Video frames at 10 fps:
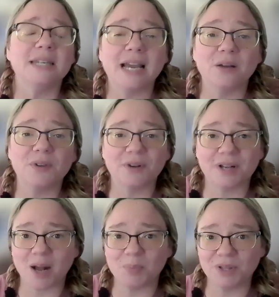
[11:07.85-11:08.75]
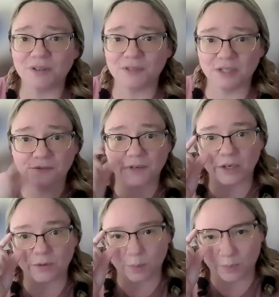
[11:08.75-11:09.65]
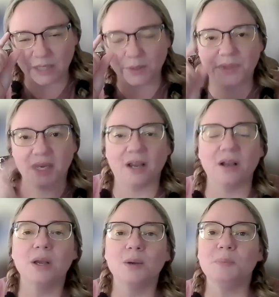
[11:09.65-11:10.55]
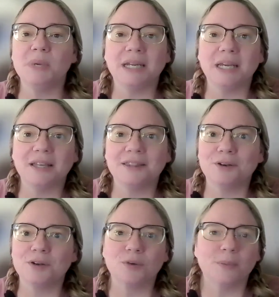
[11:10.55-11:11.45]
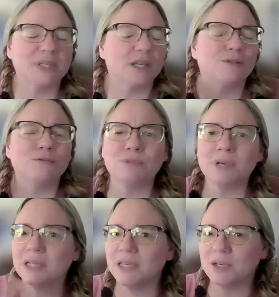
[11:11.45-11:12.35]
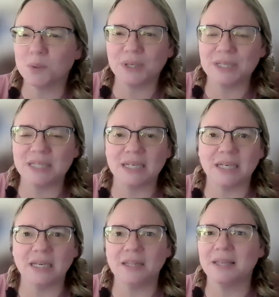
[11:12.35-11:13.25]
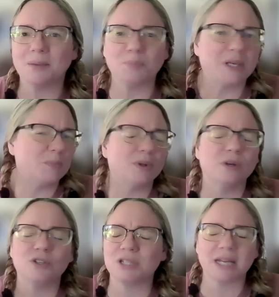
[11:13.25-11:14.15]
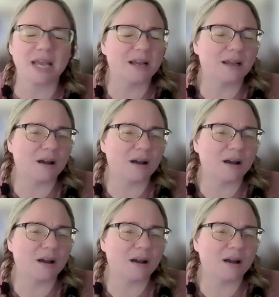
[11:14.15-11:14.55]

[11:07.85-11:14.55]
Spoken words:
Now, there are a couple of different groups out there, meaning there are groups that are really noisy, that people are just